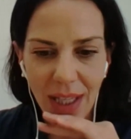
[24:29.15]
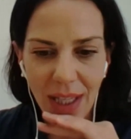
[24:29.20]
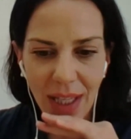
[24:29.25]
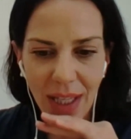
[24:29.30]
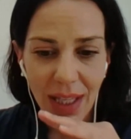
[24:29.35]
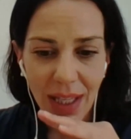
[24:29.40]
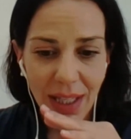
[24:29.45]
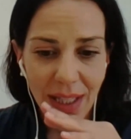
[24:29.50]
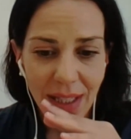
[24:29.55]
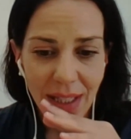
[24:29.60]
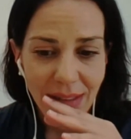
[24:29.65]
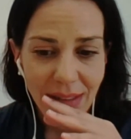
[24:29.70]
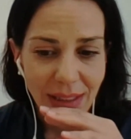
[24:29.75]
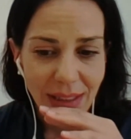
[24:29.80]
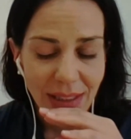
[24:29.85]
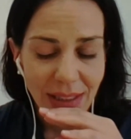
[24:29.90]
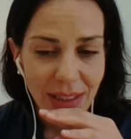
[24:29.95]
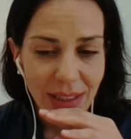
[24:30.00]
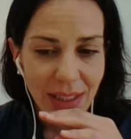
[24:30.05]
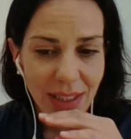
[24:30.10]

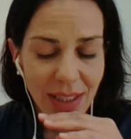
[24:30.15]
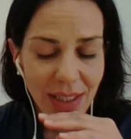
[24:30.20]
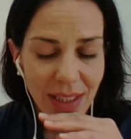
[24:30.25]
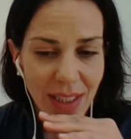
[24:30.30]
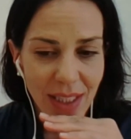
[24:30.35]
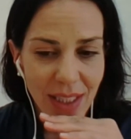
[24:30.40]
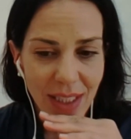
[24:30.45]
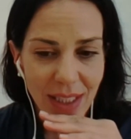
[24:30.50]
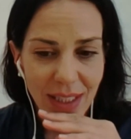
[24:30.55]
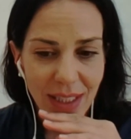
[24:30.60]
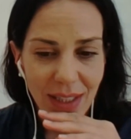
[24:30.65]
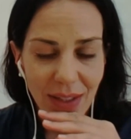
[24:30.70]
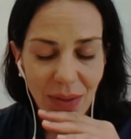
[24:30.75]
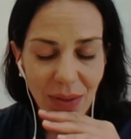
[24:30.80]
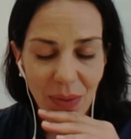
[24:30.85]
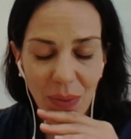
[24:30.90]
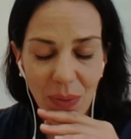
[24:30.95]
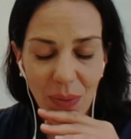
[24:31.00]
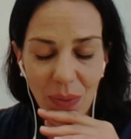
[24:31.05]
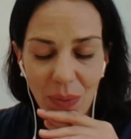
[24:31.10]
And
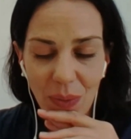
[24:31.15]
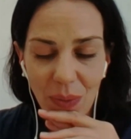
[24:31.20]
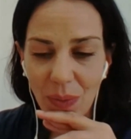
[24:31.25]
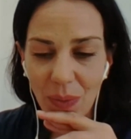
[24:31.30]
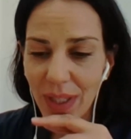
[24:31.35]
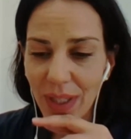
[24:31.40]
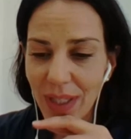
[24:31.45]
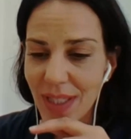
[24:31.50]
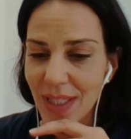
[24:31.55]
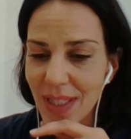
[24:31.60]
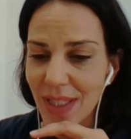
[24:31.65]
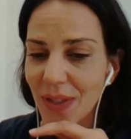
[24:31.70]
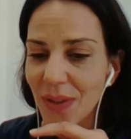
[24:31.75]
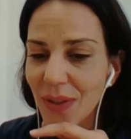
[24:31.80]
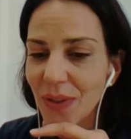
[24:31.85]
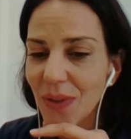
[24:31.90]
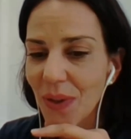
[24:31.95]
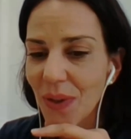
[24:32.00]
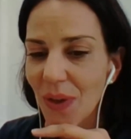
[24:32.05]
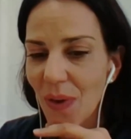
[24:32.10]
we
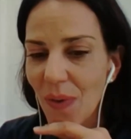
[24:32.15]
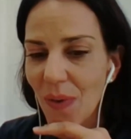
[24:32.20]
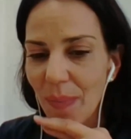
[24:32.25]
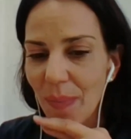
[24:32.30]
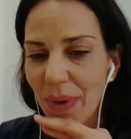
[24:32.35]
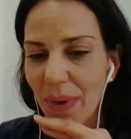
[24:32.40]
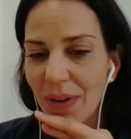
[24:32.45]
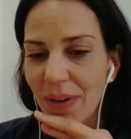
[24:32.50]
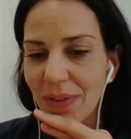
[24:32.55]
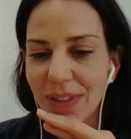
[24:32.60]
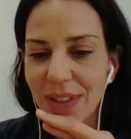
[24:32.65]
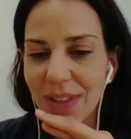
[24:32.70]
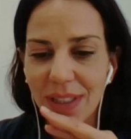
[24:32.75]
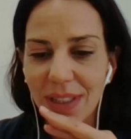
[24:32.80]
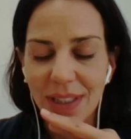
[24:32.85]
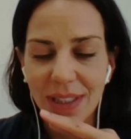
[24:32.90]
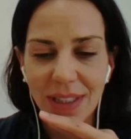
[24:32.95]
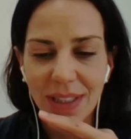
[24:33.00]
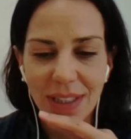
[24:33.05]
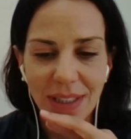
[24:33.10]
still don't know about
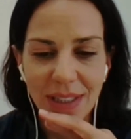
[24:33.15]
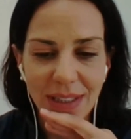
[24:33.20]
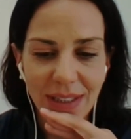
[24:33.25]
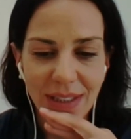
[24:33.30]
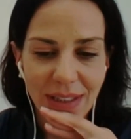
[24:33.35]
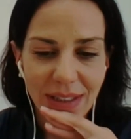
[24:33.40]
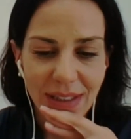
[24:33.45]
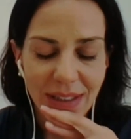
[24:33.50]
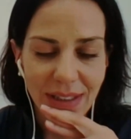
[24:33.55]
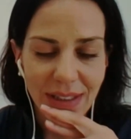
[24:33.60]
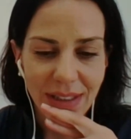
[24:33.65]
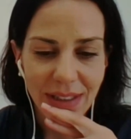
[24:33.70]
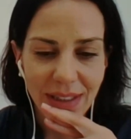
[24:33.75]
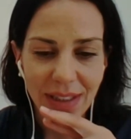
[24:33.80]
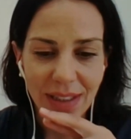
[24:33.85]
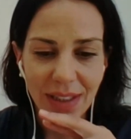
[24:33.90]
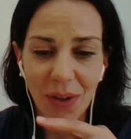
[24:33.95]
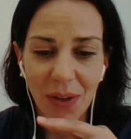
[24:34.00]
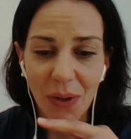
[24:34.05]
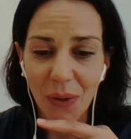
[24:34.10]

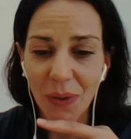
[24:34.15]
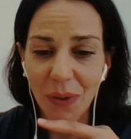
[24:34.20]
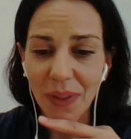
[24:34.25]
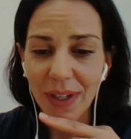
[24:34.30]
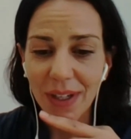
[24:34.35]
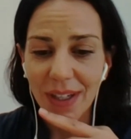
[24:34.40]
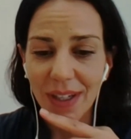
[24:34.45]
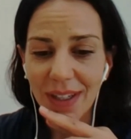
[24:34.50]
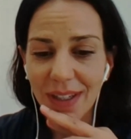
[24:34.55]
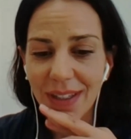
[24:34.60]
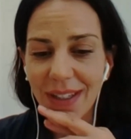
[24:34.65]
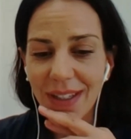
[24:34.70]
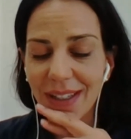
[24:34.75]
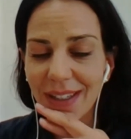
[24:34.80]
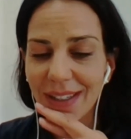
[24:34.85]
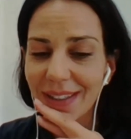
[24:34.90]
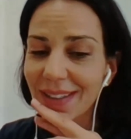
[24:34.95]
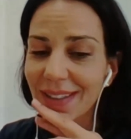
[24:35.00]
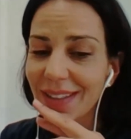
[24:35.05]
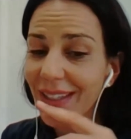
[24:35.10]
the older
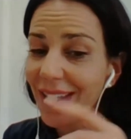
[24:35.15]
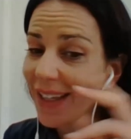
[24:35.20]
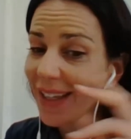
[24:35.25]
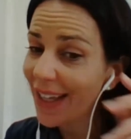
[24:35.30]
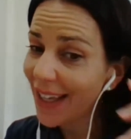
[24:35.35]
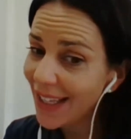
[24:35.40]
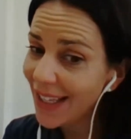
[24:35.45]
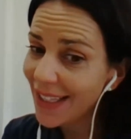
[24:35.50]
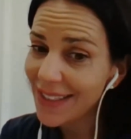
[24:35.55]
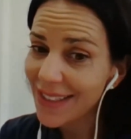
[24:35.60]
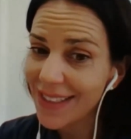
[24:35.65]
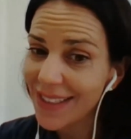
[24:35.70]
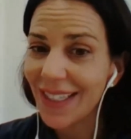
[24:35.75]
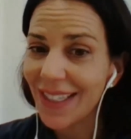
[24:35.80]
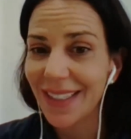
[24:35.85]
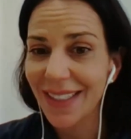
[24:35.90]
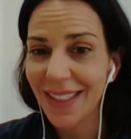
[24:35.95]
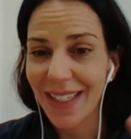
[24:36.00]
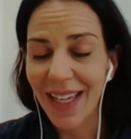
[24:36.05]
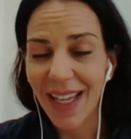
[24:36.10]
kids,
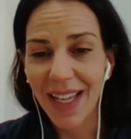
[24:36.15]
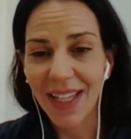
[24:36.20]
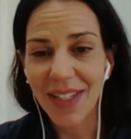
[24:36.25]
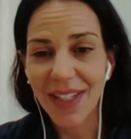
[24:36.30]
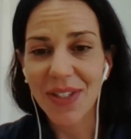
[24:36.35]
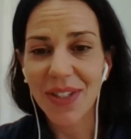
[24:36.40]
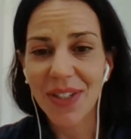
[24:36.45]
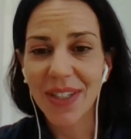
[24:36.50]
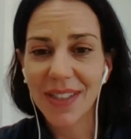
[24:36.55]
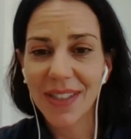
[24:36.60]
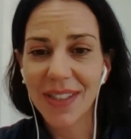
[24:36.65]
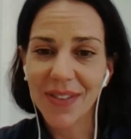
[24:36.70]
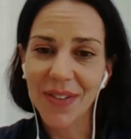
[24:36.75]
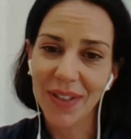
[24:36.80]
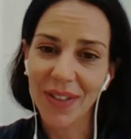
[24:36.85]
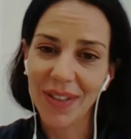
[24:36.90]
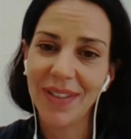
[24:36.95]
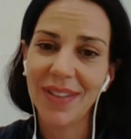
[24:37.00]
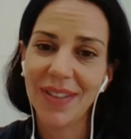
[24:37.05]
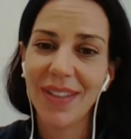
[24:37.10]
like teenagers
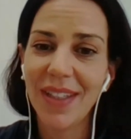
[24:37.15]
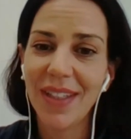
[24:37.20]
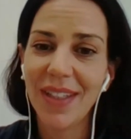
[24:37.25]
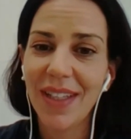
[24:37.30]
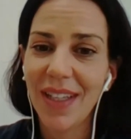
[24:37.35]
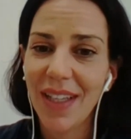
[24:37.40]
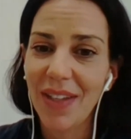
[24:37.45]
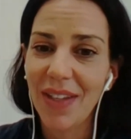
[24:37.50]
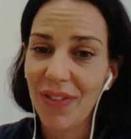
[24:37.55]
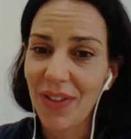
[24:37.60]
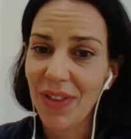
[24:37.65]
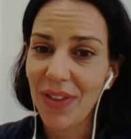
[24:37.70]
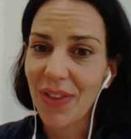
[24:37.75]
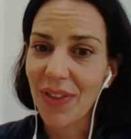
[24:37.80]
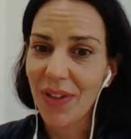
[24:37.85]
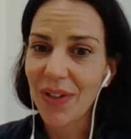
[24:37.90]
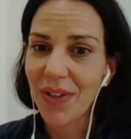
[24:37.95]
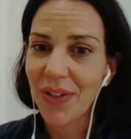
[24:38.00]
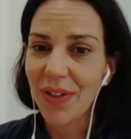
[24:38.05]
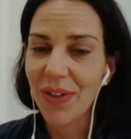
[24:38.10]
or
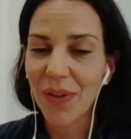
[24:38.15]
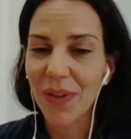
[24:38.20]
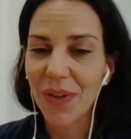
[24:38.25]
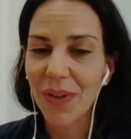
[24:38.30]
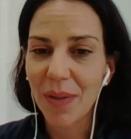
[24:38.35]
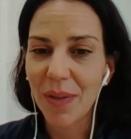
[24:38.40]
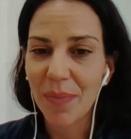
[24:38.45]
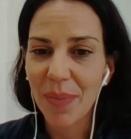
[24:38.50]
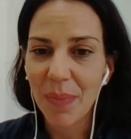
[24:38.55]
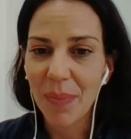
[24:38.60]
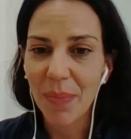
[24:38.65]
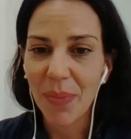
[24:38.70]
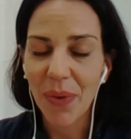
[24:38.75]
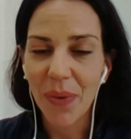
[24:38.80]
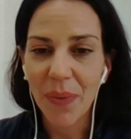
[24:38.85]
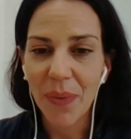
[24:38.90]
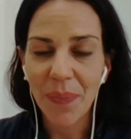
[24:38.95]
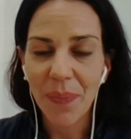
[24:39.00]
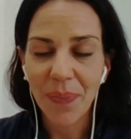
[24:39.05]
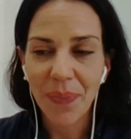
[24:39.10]
even older
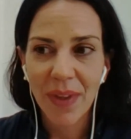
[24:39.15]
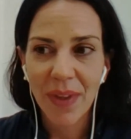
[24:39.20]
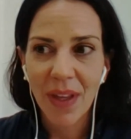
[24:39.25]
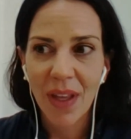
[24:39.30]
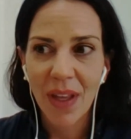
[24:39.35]
people,